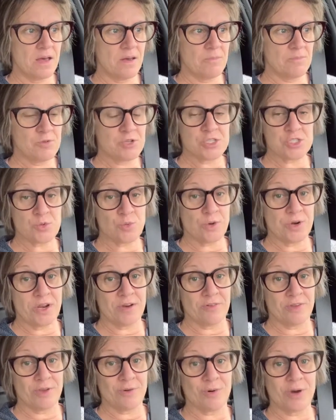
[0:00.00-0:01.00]
just
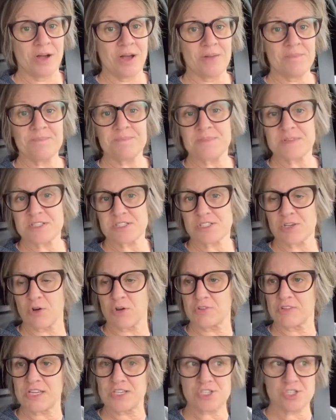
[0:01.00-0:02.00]
whenever you want. So
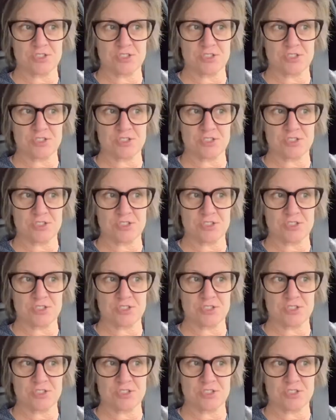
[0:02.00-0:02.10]
unless you're